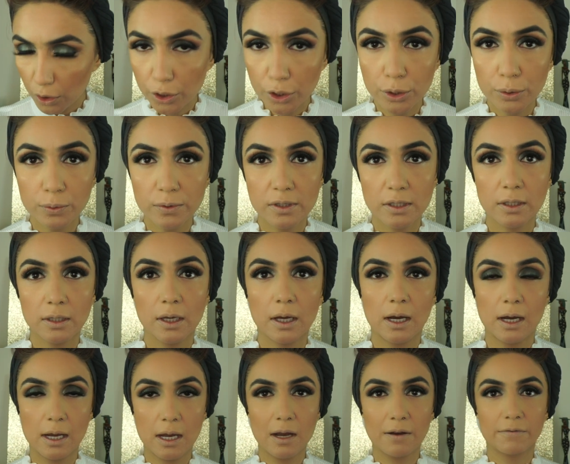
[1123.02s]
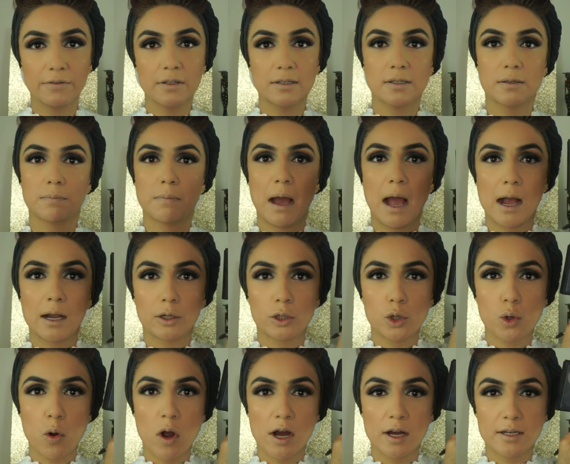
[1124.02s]
using, I have this MAC
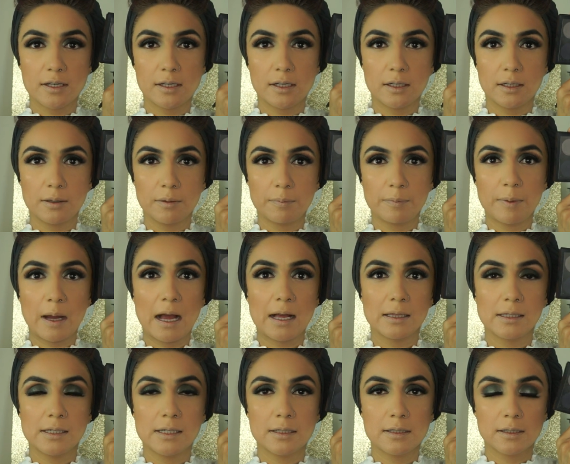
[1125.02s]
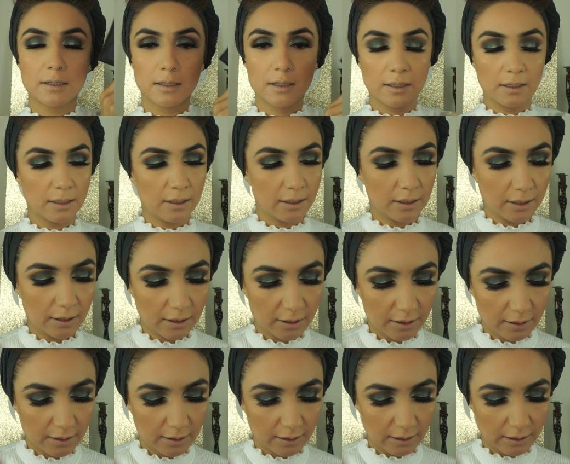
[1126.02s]
Quad palette.
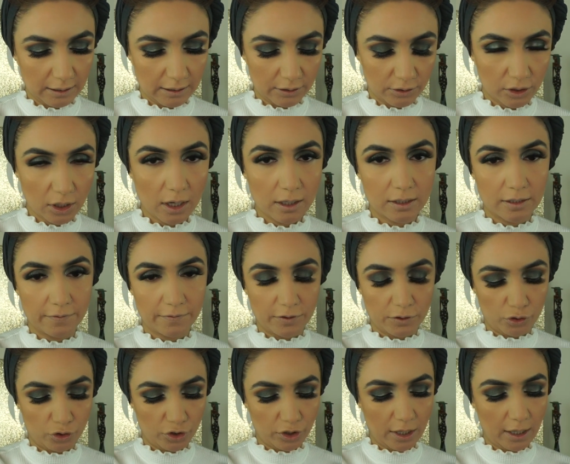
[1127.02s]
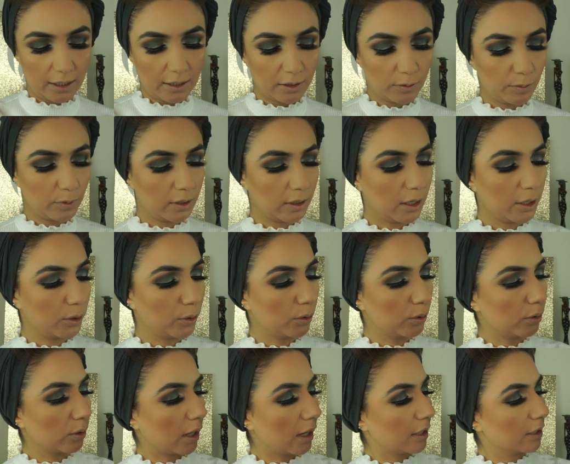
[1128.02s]
It's got different shades, but
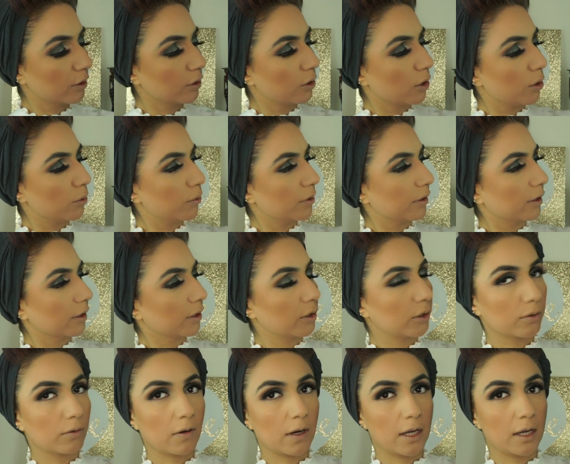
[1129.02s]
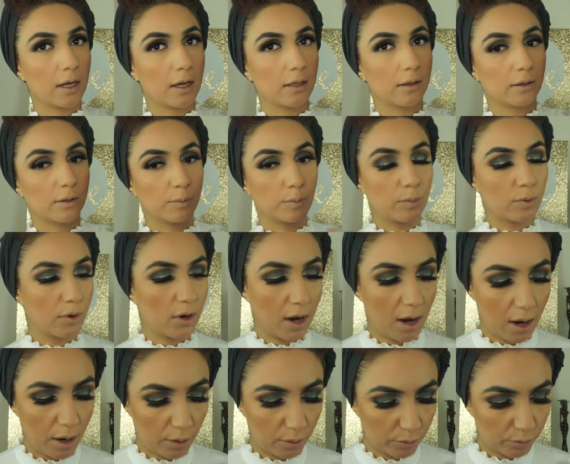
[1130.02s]
I go with the gray and the
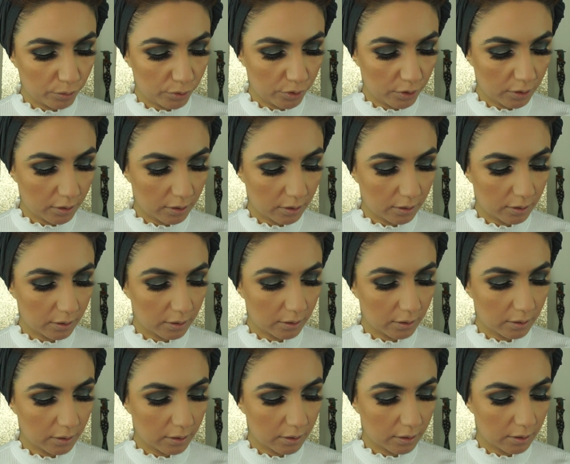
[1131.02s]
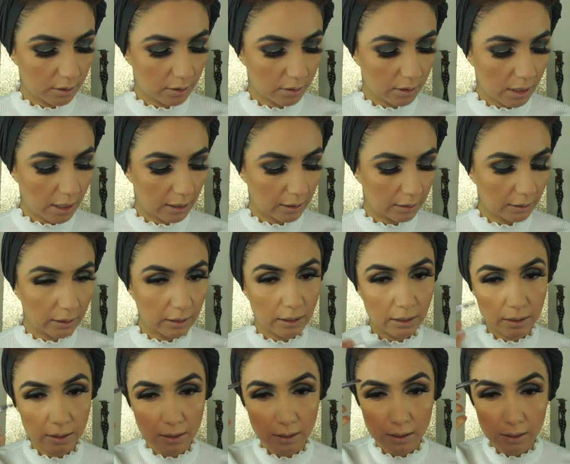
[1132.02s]
brown just
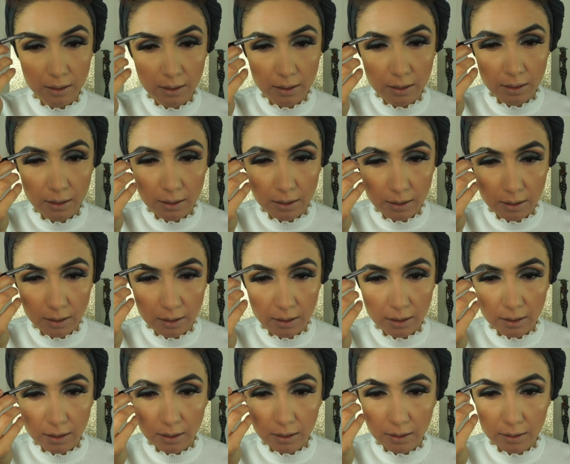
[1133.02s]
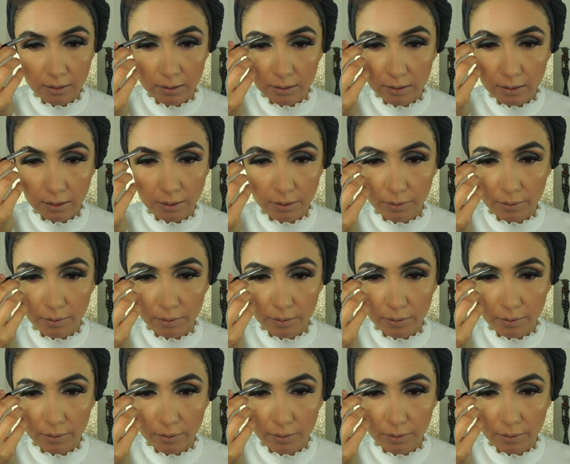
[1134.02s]
slightly, and